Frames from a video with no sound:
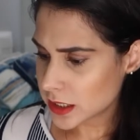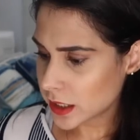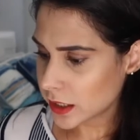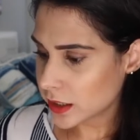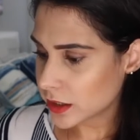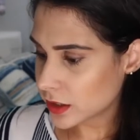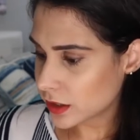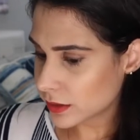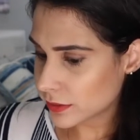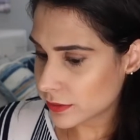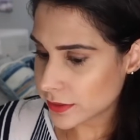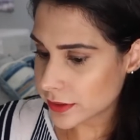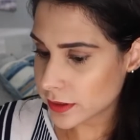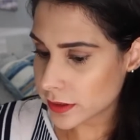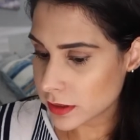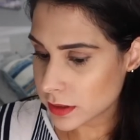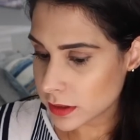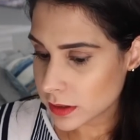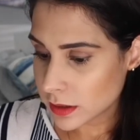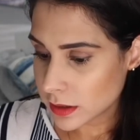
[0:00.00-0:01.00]
I covered
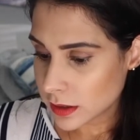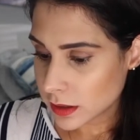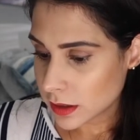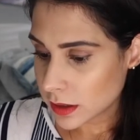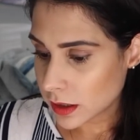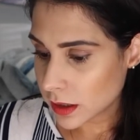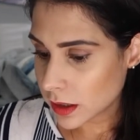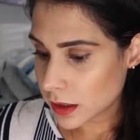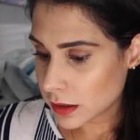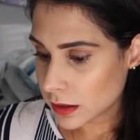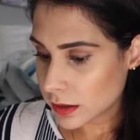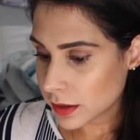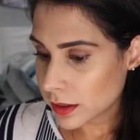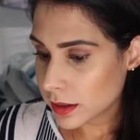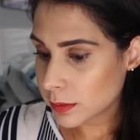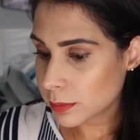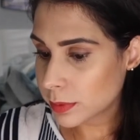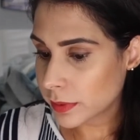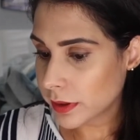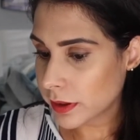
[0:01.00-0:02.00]
all
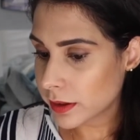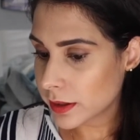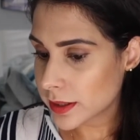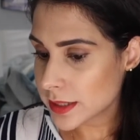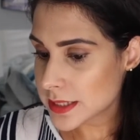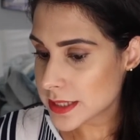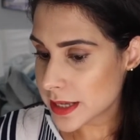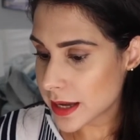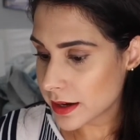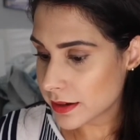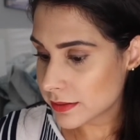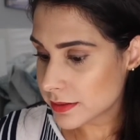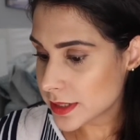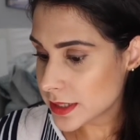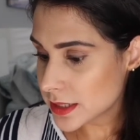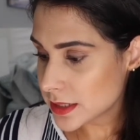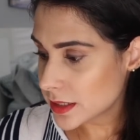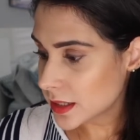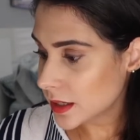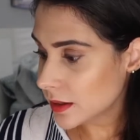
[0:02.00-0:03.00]
the products I
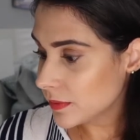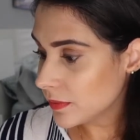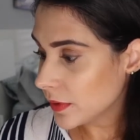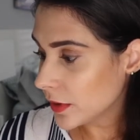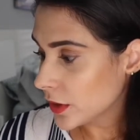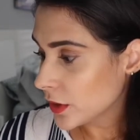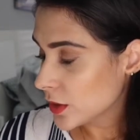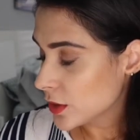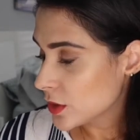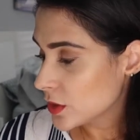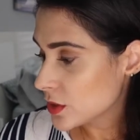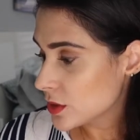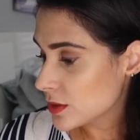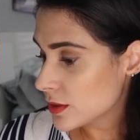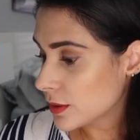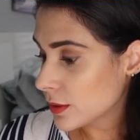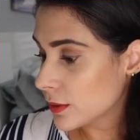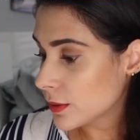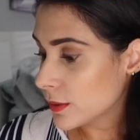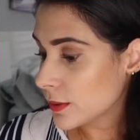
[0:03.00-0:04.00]
received,
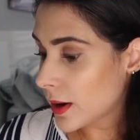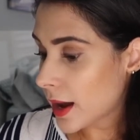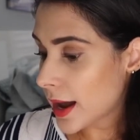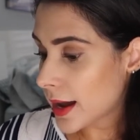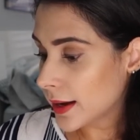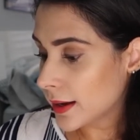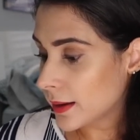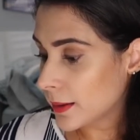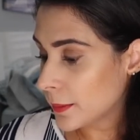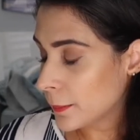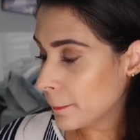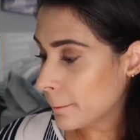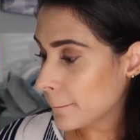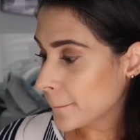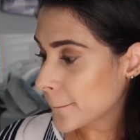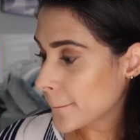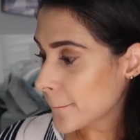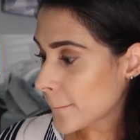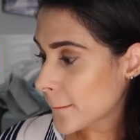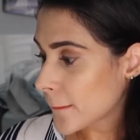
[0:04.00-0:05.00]
so
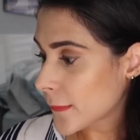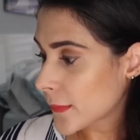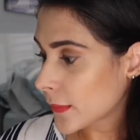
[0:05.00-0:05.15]
I'm